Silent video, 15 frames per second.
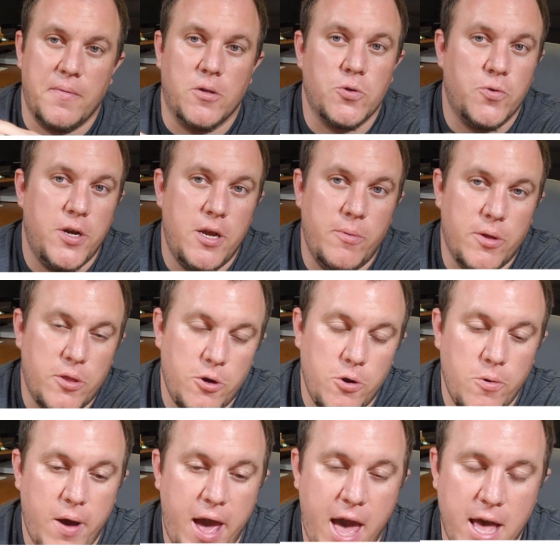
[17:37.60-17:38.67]
on the screen with
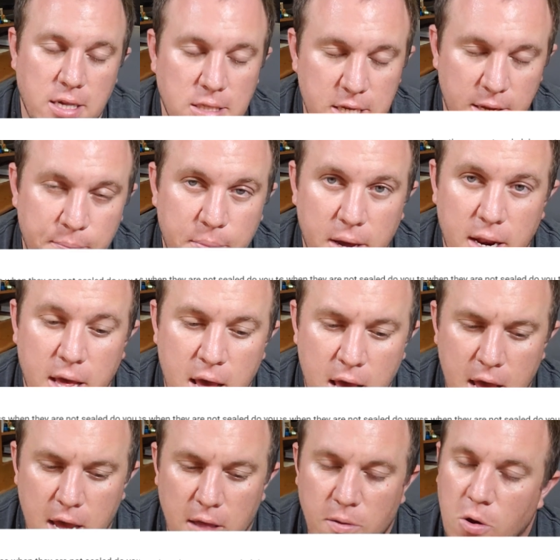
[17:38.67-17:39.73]
who asked it, but
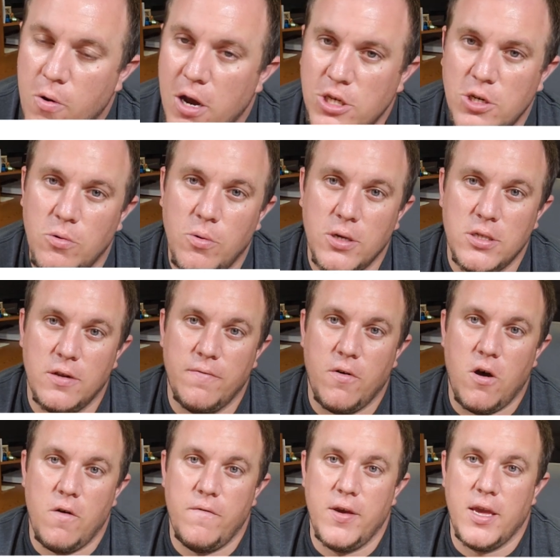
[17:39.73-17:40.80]
the question was
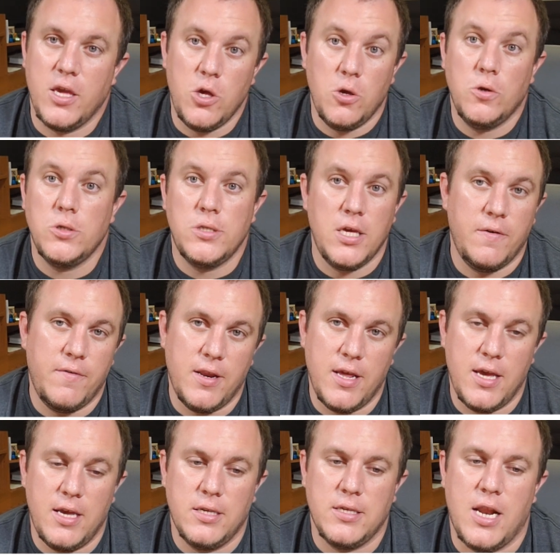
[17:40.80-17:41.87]
involving used D V
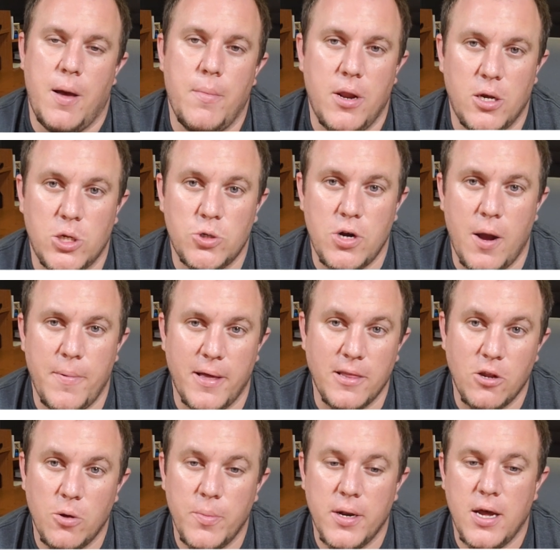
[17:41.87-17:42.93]
Ds, and I'm going to extrapolate a
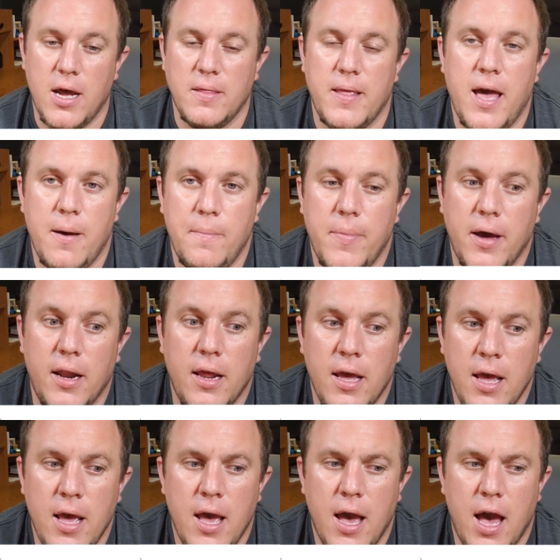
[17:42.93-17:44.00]
little bit on that, but
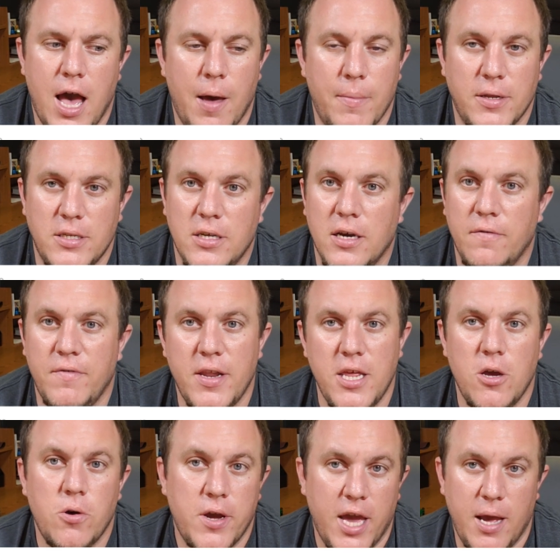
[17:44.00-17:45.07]
I'm um, into
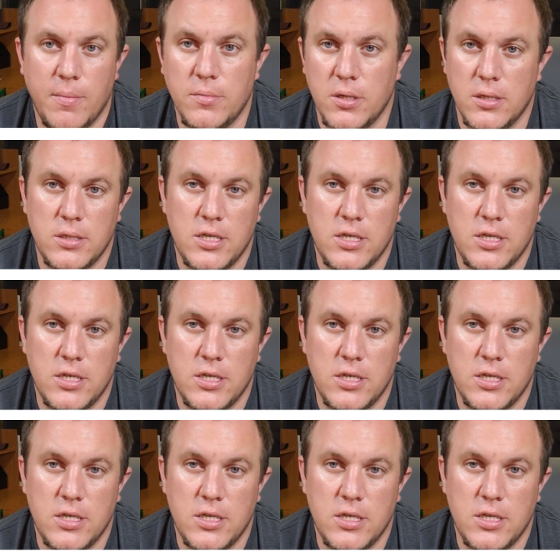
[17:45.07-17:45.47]
video games and